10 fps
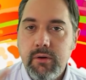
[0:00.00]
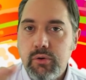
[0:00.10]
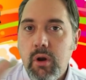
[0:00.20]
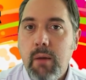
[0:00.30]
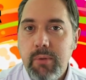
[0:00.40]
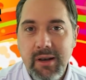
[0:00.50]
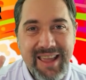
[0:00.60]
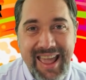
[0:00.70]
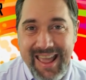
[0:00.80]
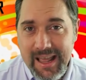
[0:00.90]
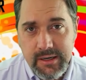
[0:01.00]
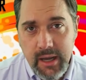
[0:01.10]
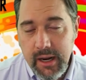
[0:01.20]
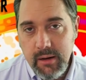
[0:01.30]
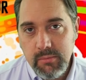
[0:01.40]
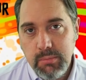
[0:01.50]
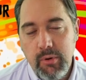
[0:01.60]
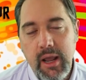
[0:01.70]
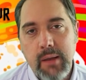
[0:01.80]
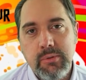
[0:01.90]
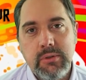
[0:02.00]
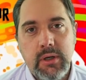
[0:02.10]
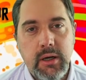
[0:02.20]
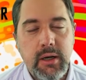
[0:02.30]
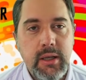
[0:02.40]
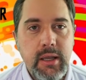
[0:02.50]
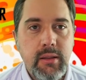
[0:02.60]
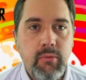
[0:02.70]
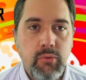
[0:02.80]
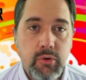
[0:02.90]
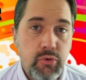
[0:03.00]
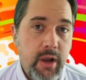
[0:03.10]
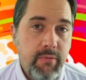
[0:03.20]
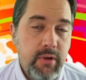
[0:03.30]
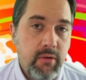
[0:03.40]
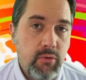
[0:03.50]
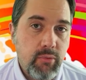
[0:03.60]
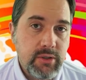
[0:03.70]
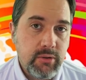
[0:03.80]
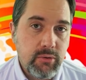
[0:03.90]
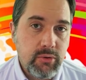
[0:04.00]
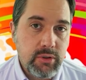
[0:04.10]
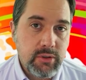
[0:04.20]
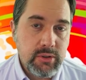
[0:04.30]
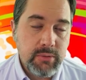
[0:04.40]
drop in canned items perhaps in the drafting of the resolutions,